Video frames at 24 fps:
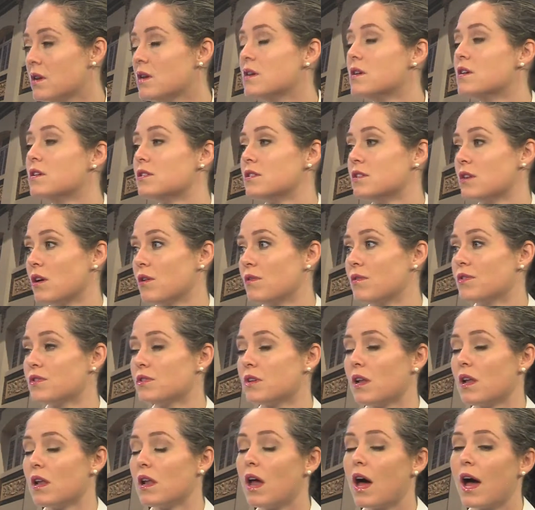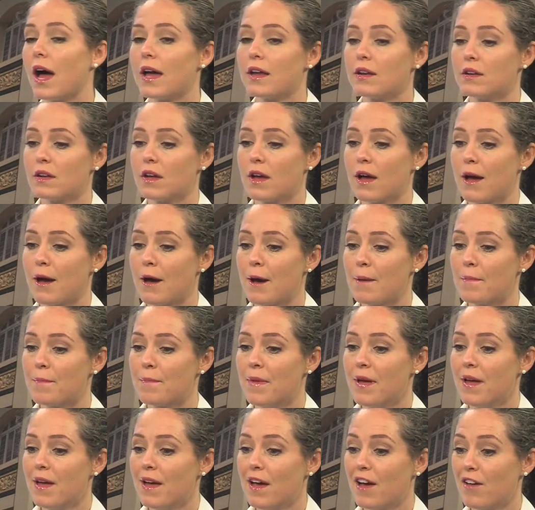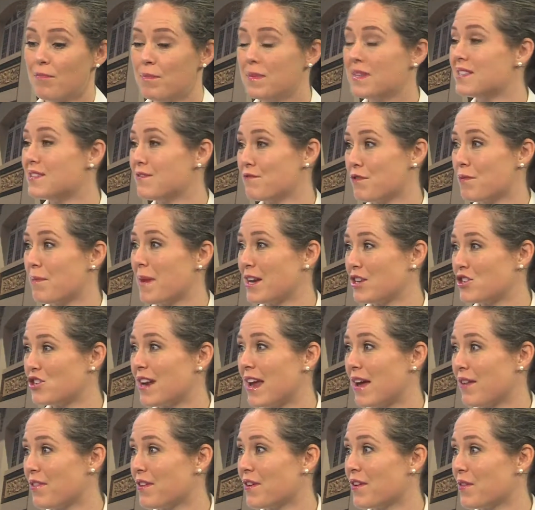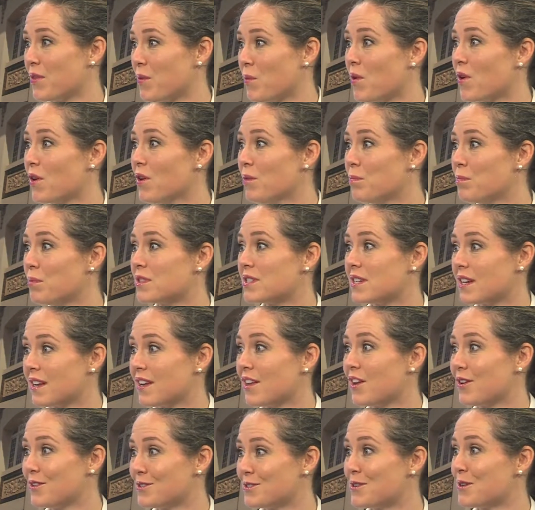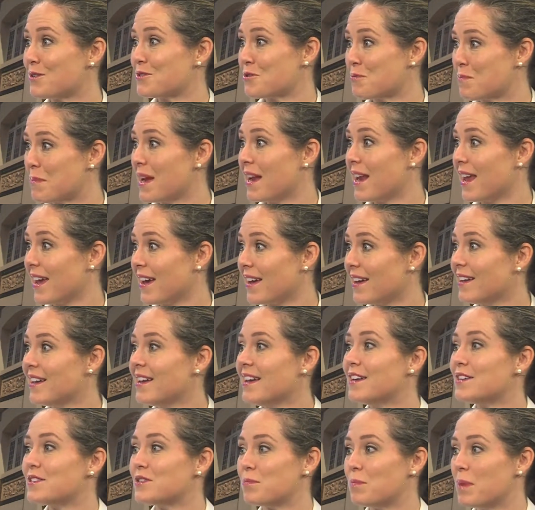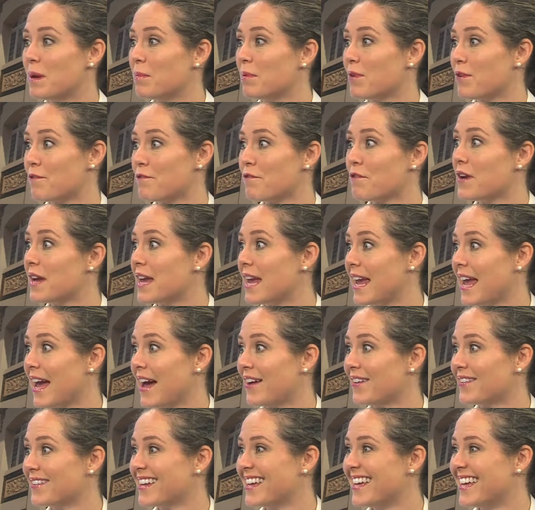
So there's a lot of misinformation out there in the world, particularly on social media. So people are freaking out.